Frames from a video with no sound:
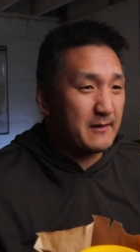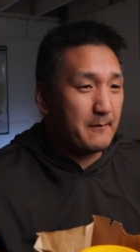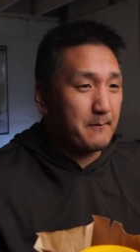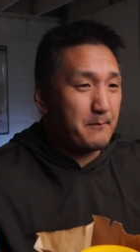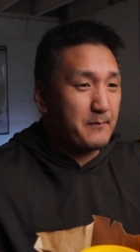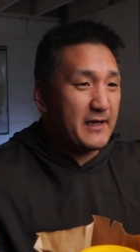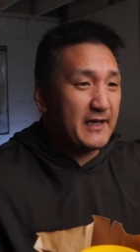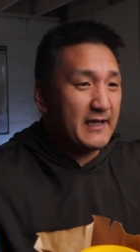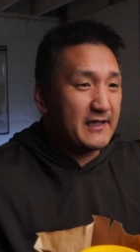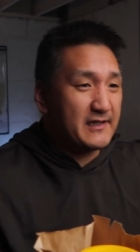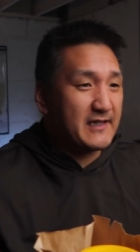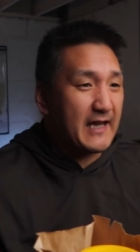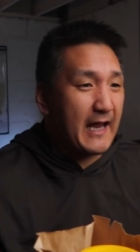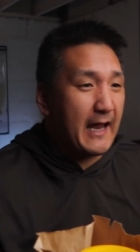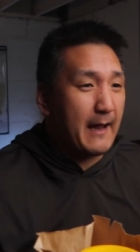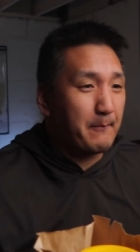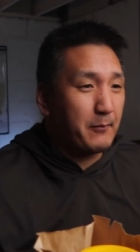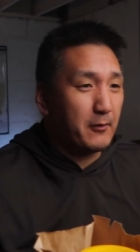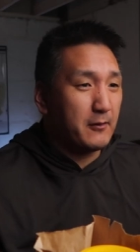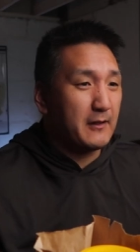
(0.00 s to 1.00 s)
the biggest
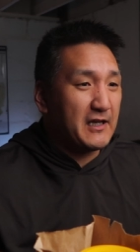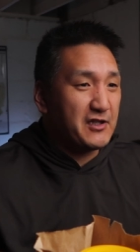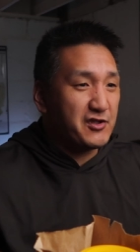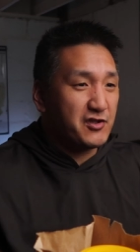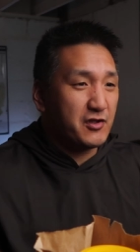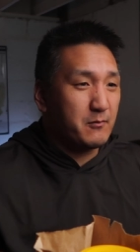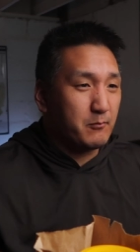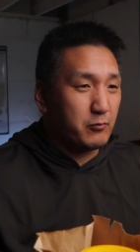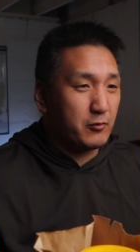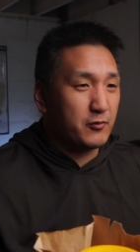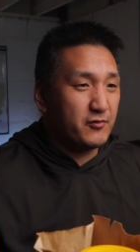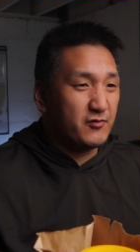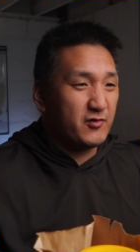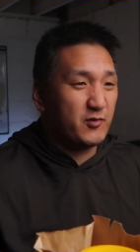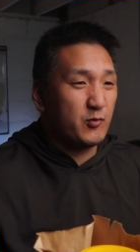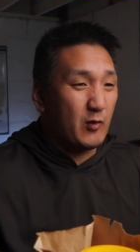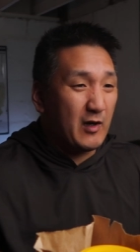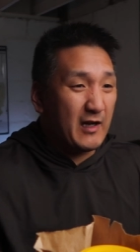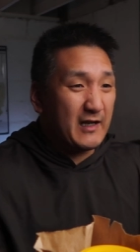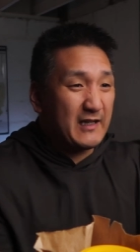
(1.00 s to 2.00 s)
appellation
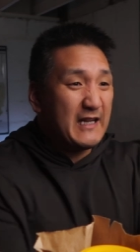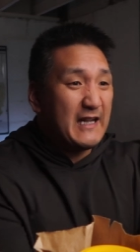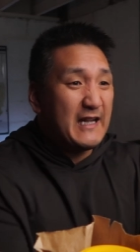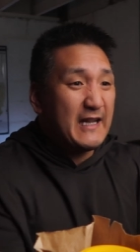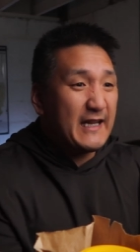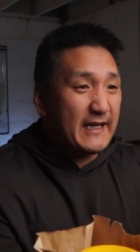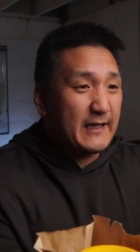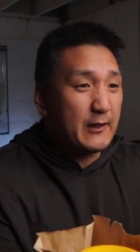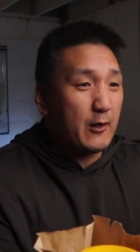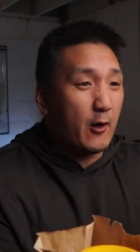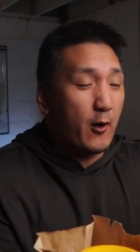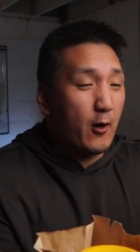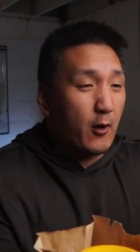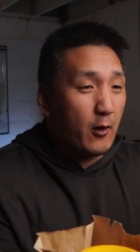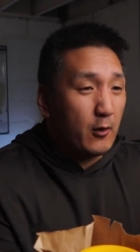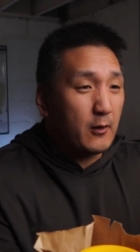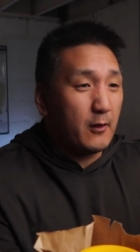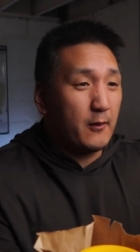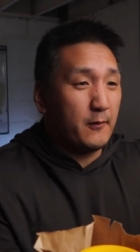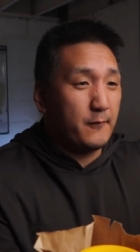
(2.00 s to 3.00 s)
produced wine in
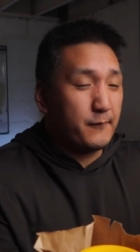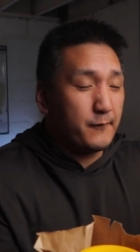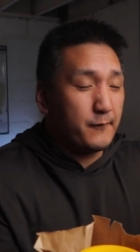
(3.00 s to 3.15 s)
all of